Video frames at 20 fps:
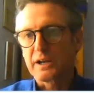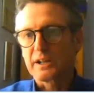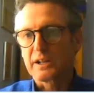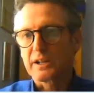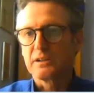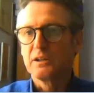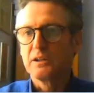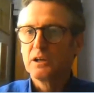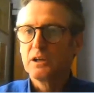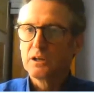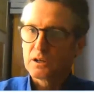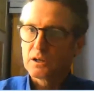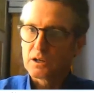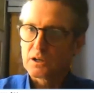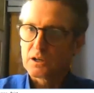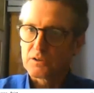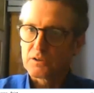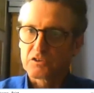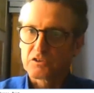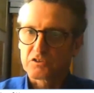get in
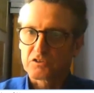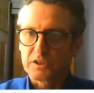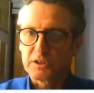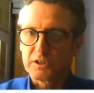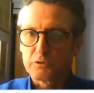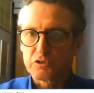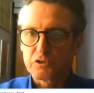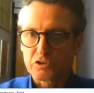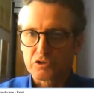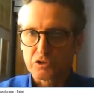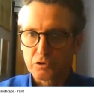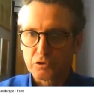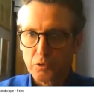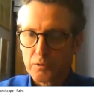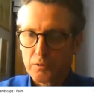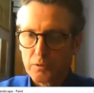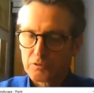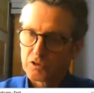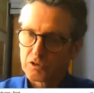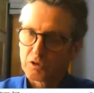the
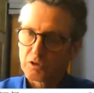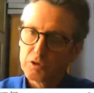CO2?